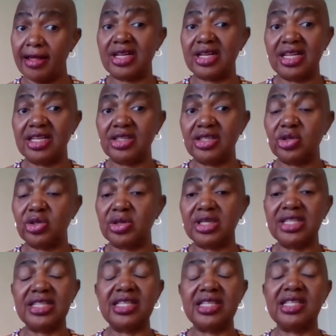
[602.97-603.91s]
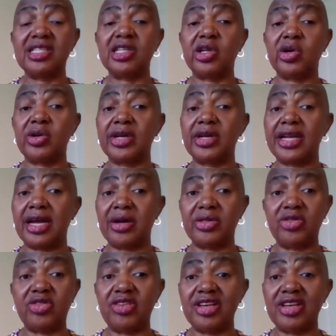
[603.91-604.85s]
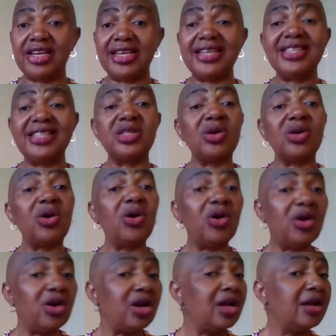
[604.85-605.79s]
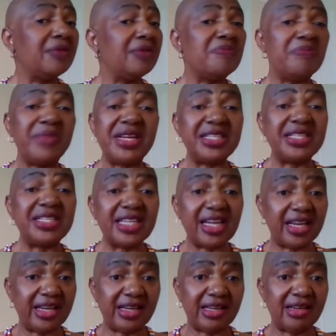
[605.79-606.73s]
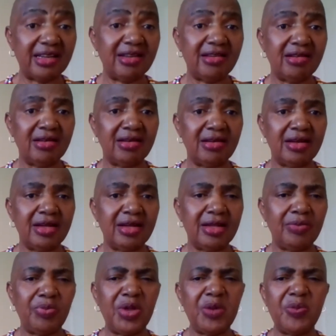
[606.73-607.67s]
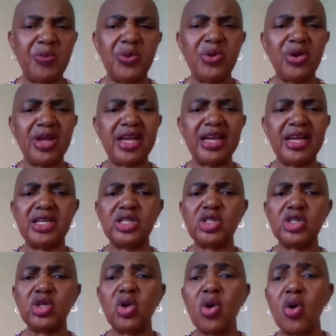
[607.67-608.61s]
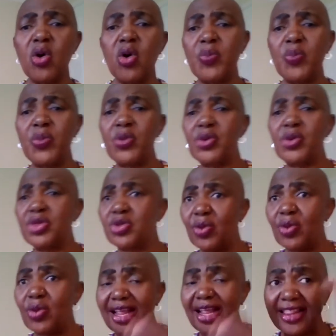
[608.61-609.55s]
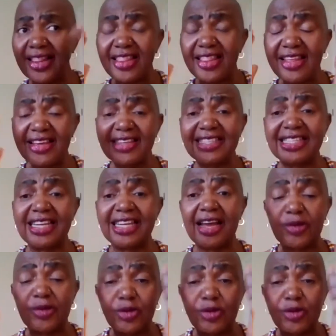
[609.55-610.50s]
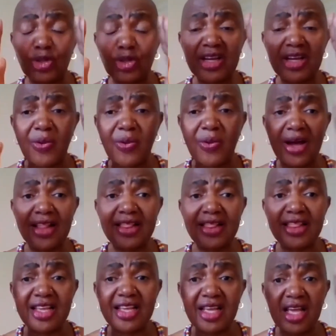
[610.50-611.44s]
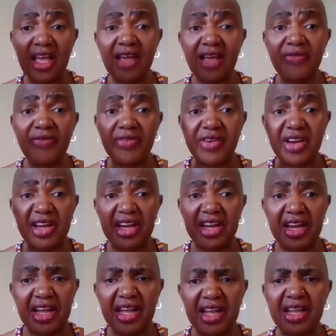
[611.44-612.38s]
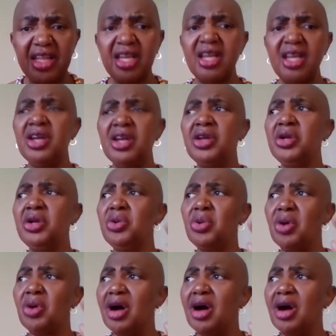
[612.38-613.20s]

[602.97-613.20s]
then during this lockdown thing. It's all mentally. People cannot cope with one thing. It's like you're doing one thing every day. You